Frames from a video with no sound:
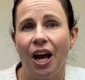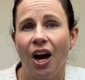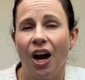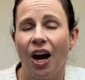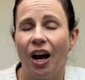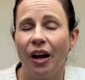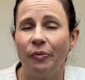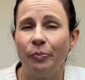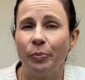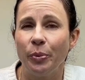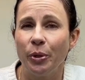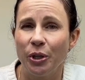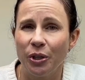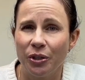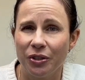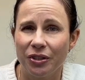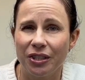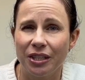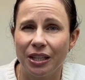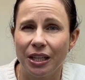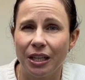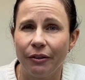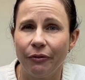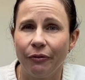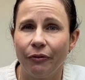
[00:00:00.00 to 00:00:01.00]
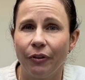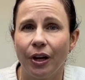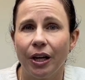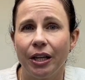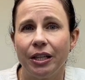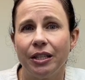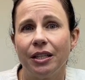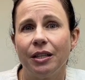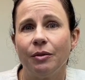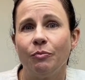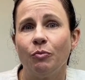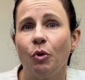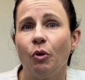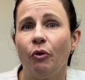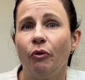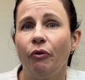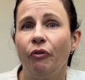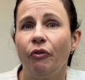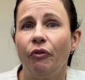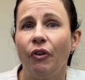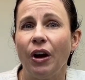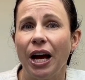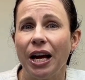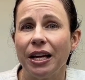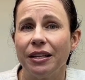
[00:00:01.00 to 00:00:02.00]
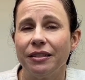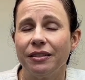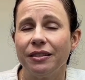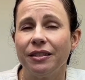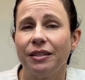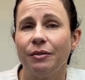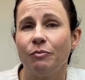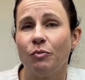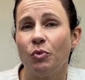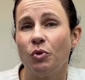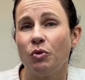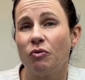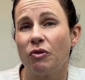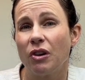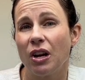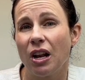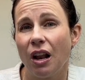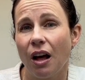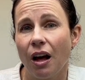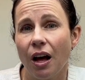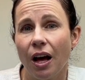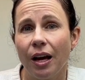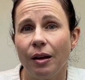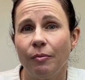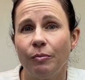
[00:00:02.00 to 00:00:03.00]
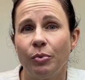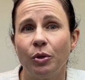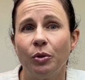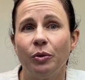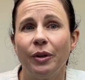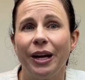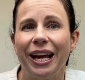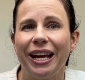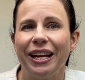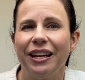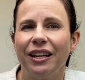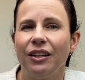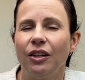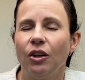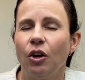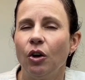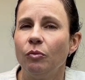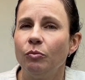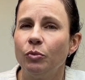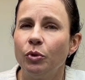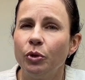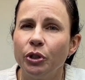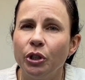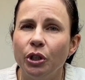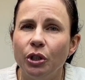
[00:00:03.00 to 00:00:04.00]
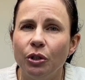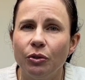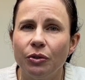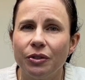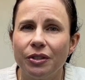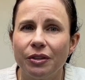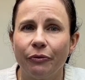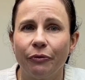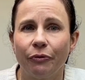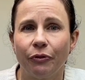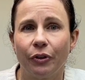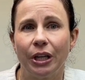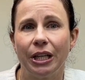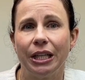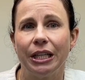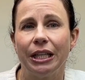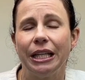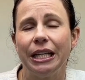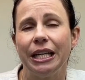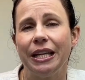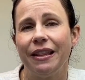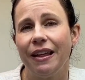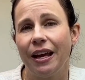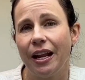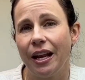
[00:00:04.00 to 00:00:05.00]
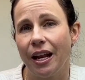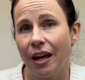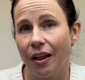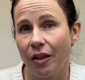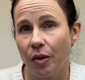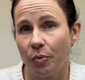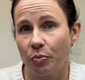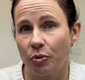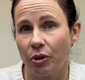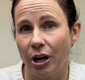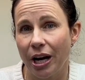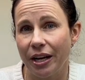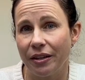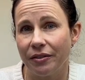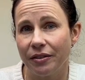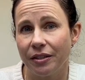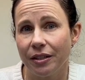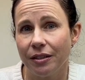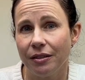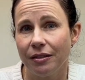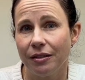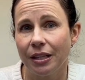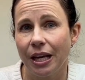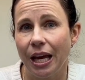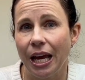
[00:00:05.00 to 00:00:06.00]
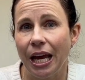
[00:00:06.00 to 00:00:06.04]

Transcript: I personally find it more fast, more reliable, and a lot more user-friendly than other browsers,